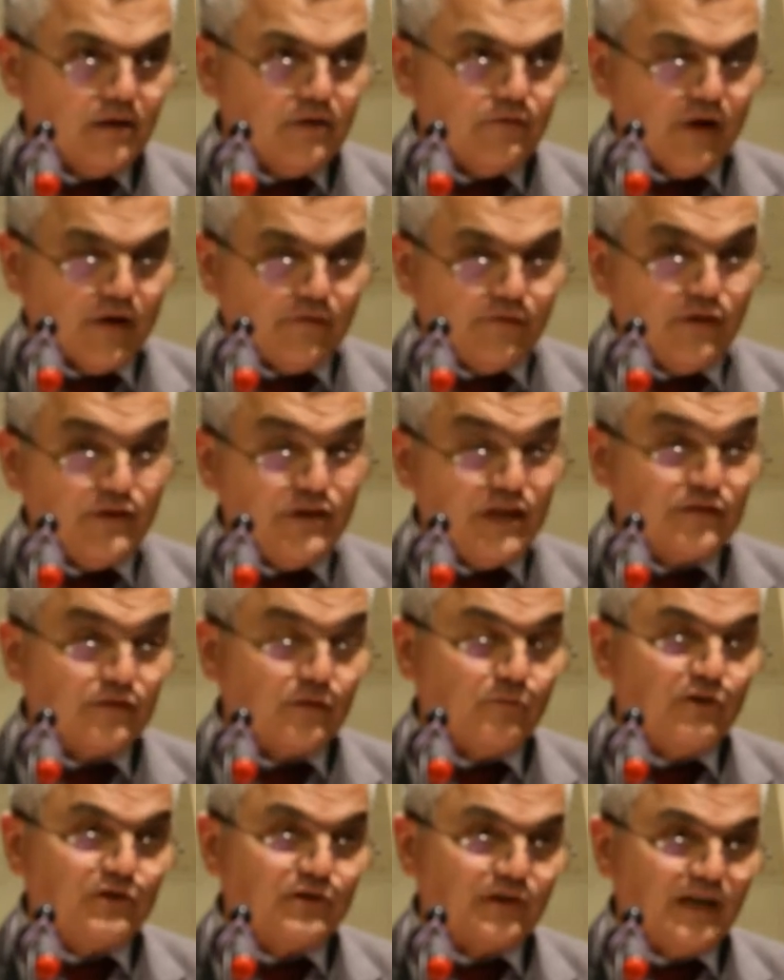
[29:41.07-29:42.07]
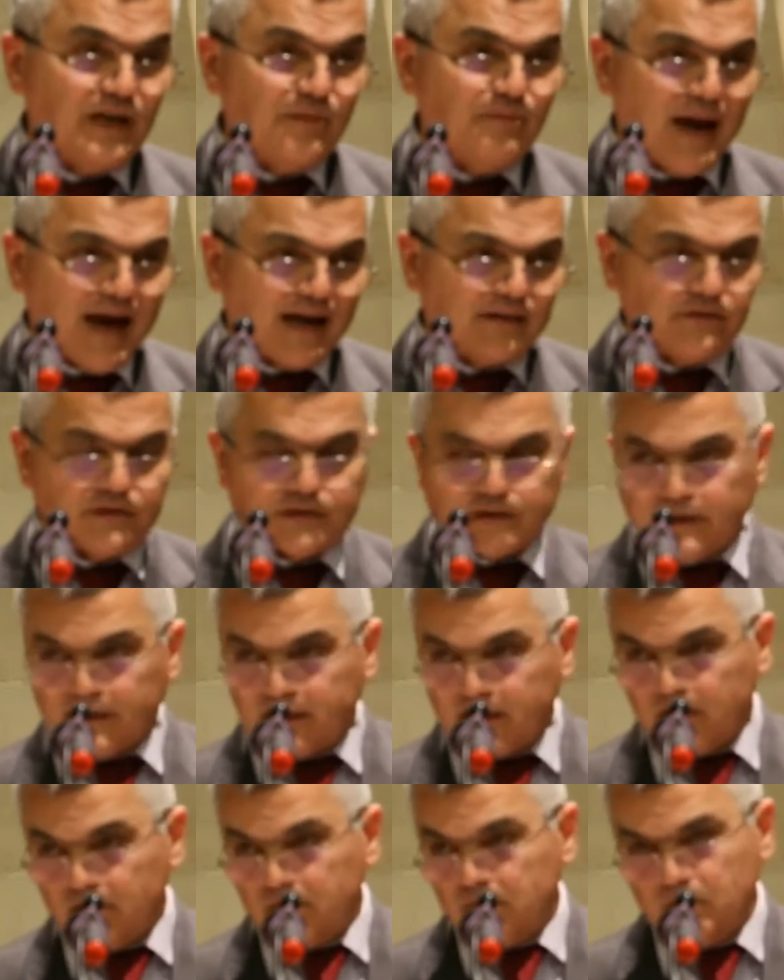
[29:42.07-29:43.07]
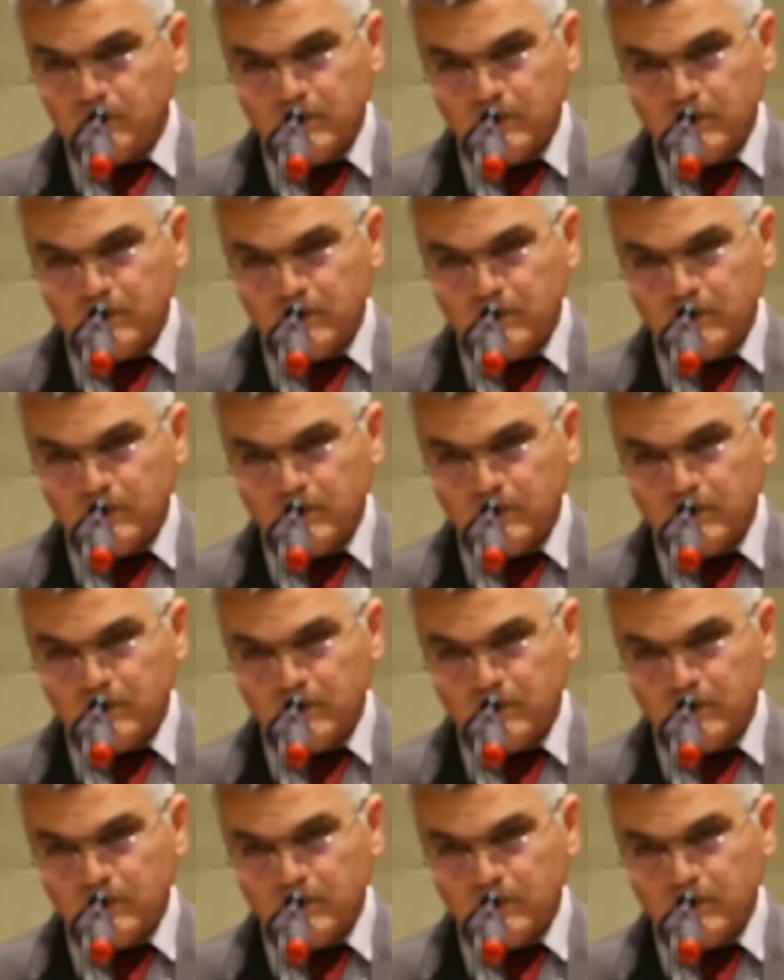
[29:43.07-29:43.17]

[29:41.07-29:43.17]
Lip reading: refugees from returning back to Turkey.